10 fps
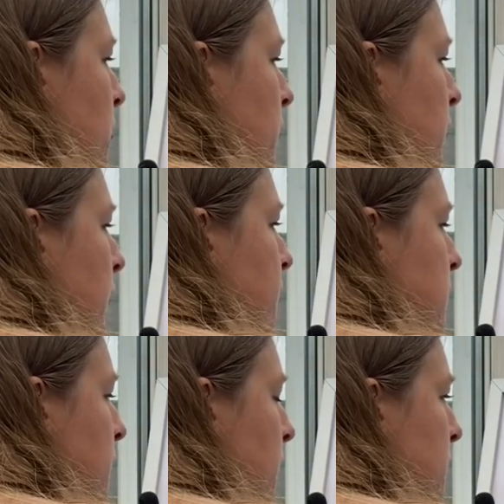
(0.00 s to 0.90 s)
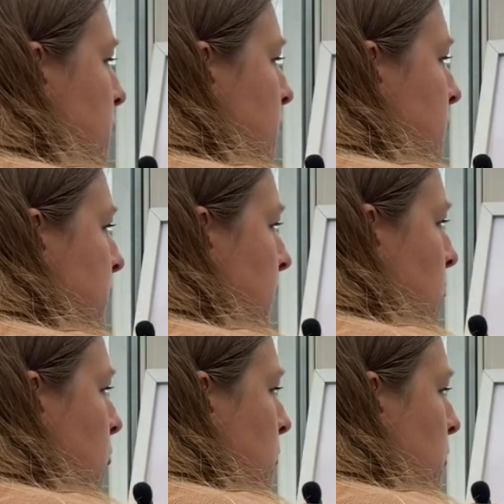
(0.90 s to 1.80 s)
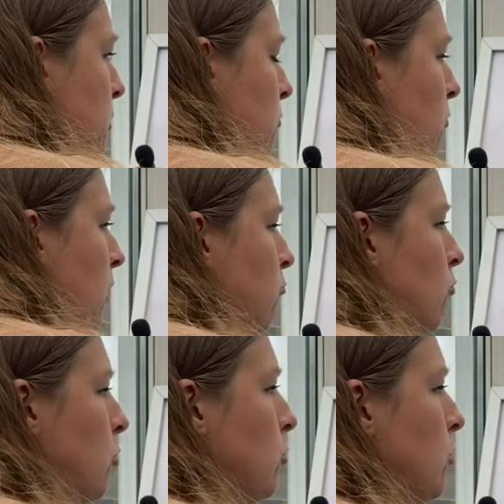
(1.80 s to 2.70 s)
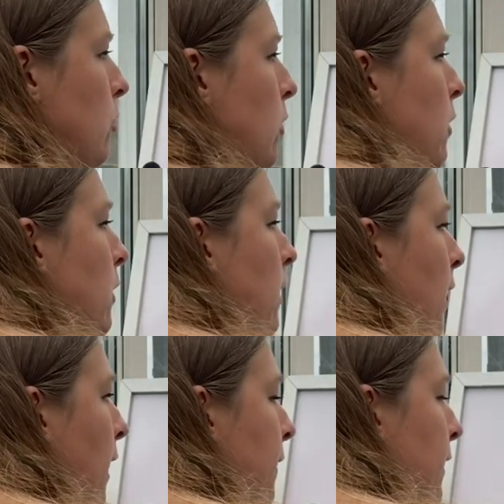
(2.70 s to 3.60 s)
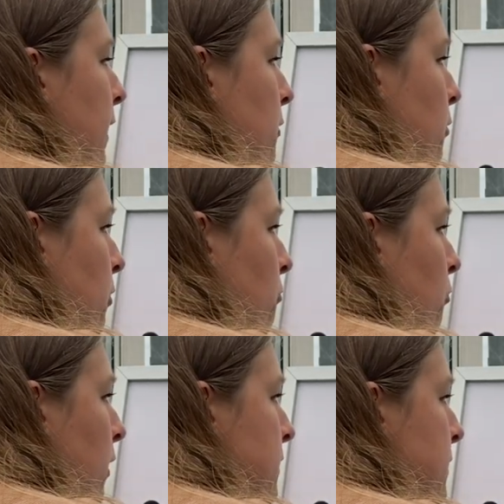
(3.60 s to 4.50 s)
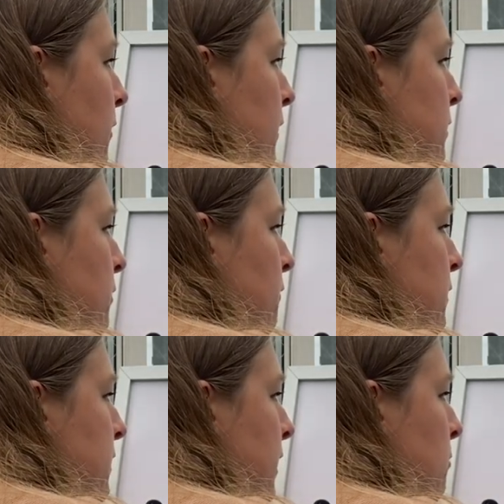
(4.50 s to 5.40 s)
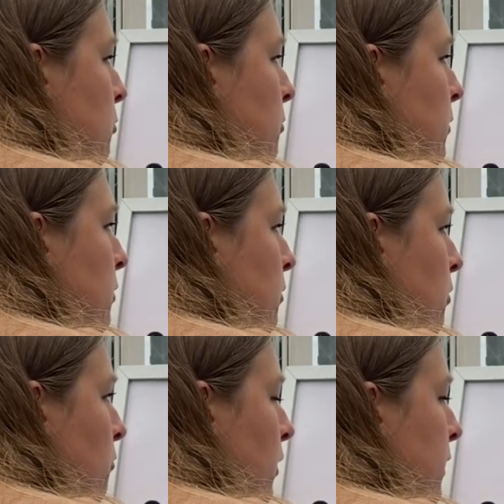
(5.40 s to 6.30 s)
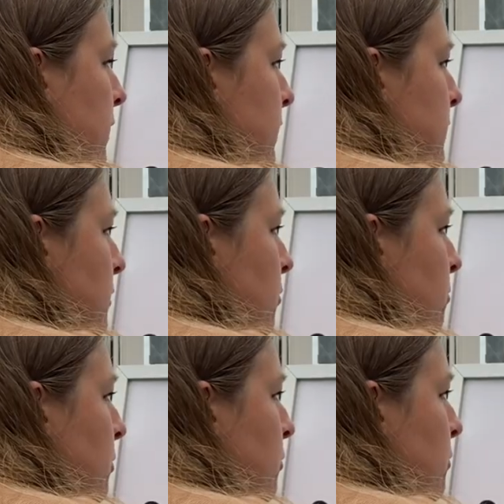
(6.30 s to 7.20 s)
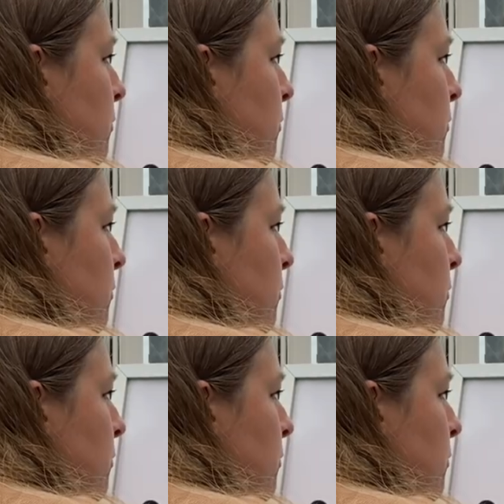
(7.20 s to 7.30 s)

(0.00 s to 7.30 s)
on the left side of the table, you're going to write rule. And then on the right side of the table, you're going to write example.